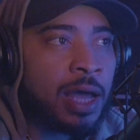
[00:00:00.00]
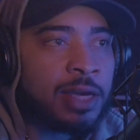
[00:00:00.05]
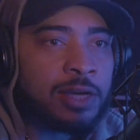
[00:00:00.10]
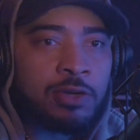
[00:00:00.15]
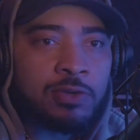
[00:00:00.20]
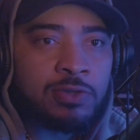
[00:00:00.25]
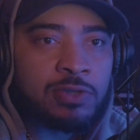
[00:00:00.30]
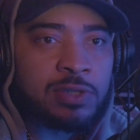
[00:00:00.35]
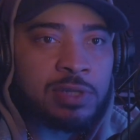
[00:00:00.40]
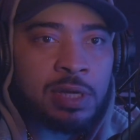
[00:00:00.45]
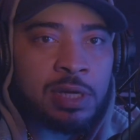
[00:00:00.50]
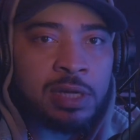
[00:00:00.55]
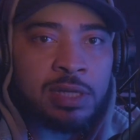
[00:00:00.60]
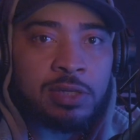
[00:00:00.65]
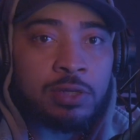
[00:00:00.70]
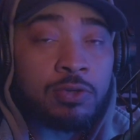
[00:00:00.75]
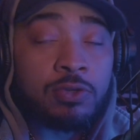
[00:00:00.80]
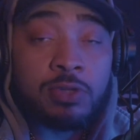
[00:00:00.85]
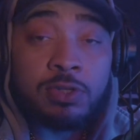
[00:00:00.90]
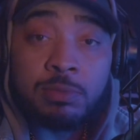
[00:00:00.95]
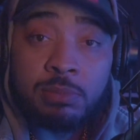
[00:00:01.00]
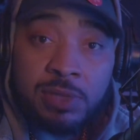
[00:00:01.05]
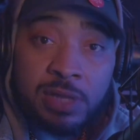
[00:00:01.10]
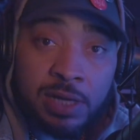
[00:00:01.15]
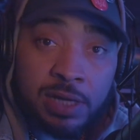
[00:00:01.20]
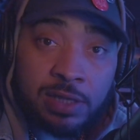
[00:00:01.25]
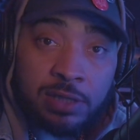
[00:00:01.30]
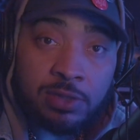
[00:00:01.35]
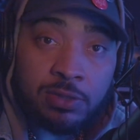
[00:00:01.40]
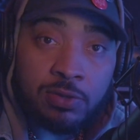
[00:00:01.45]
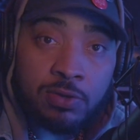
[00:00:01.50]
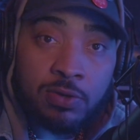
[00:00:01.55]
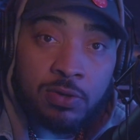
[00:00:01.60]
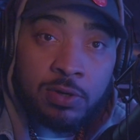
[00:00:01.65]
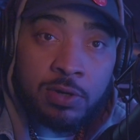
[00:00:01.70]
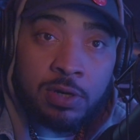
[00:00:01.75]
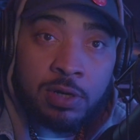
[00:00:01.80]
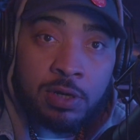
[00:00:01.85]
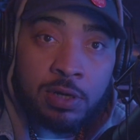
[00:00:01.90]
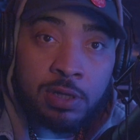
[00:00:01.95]
I do some things
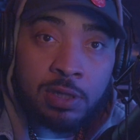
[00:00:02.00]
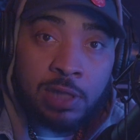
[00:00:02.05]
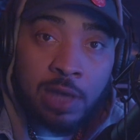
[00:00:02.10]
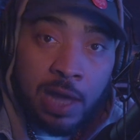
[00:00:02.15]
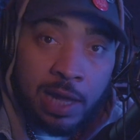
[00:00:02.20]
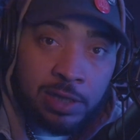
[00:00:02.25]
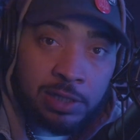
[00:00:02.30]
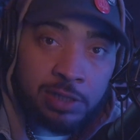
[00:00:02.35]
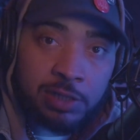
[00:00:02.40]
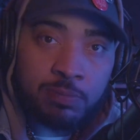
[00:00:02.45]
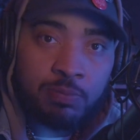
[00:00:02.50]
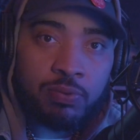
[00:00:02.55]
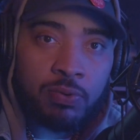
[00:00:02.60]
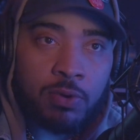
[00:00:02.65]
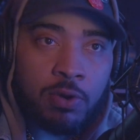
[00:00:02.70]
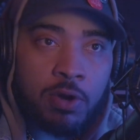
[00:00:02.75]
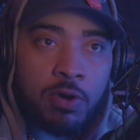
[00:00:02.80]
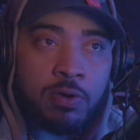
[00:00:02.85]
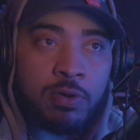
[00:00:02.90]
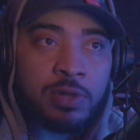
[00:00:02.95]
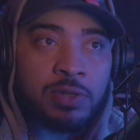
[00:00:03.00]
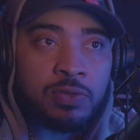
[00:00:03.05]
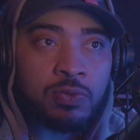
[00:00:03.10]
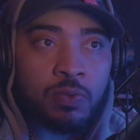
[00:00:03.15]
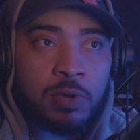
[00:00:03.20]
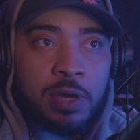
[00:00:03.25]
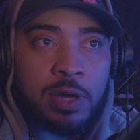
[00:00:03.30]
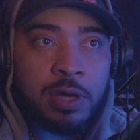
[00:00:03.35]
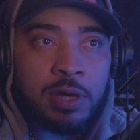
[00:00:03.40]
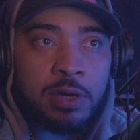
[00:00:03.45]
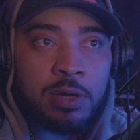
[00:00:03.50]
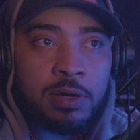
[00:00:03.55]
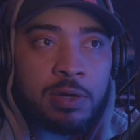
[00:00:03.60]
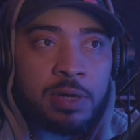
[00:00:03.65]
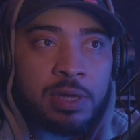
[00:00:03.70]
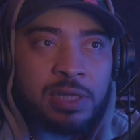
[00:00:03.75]
on Logic Pro as well.